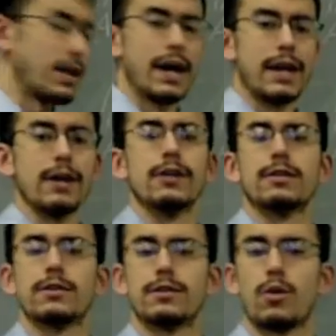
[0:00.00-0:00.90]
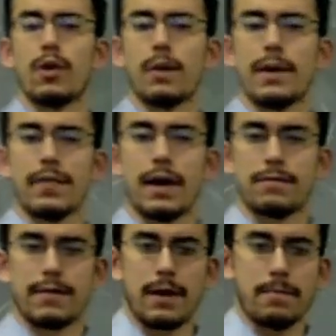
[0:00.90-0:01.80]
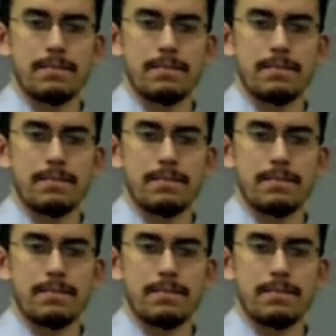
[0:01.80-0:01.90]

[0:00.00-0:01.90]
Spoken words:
that here. Don't worry about that for now.